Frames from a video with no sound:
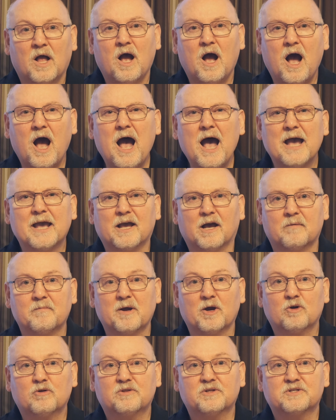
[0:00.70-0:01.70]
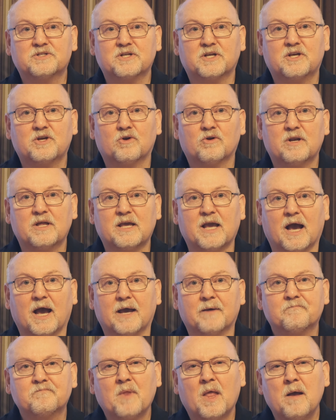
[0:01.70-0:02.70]
Hi, I'm Eric, the Security Guy.
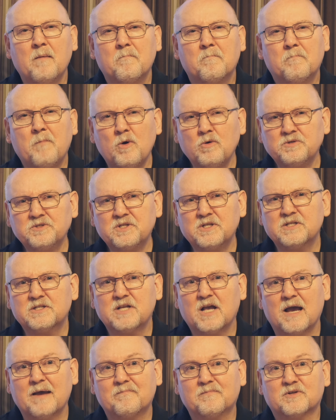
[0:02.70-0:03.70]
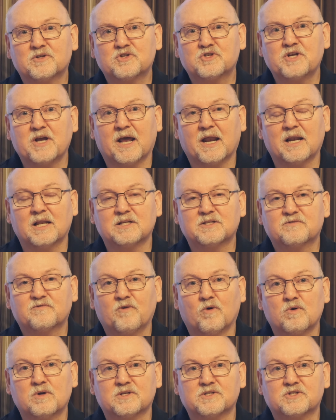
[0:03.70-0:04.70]
Most of the time this channel is
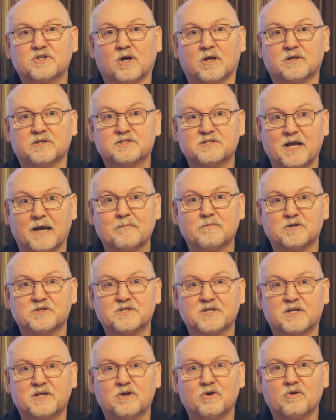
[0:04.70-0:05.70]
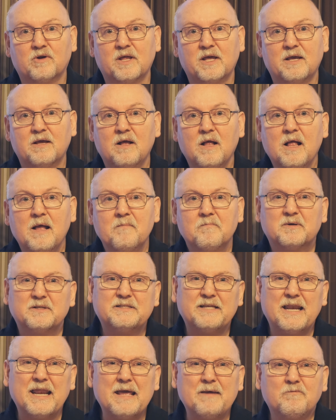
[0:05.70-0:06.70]
focused on cybersecurity, but
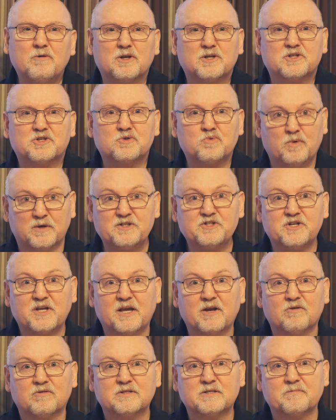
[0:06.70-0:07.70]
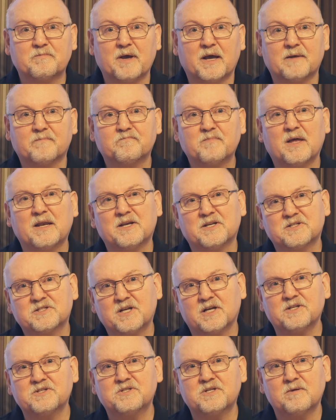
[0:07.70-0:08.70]
today I'm going to switch gears a bit and
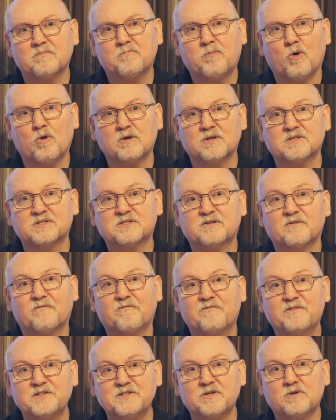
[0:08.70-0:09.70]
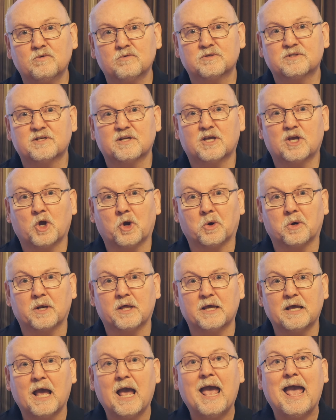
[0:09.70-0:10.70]
discuss the importance of physical
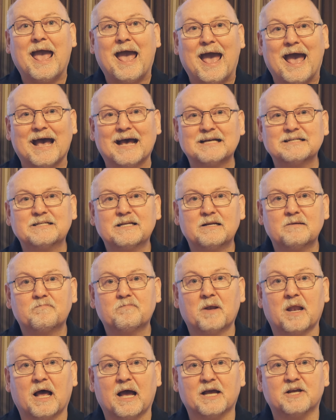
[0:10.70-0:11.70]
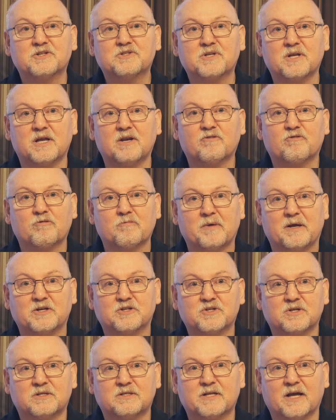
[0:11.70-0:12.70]
security as it applies to
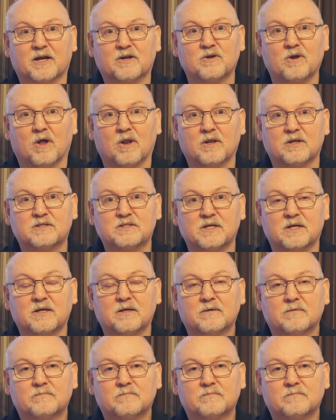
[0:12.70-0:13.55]
information technology.